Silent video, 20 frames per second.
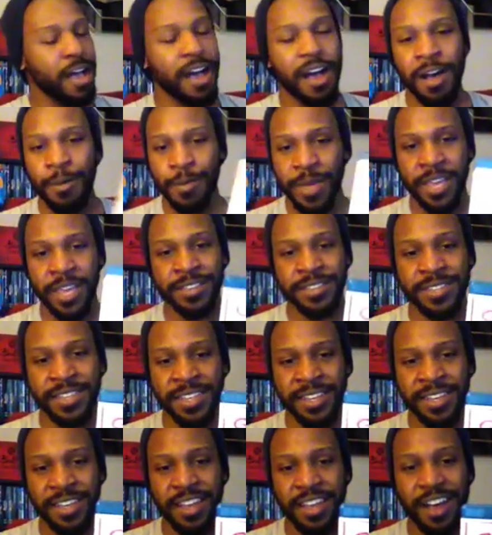
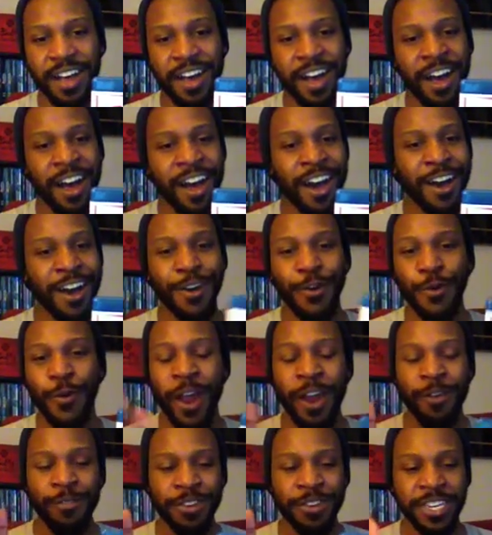Amazing.
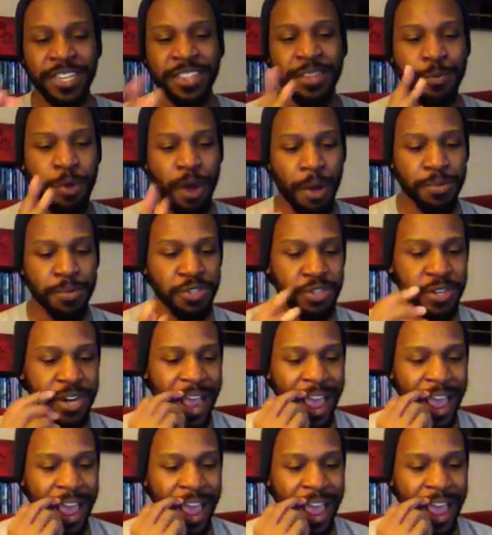Whoever did the puppetry,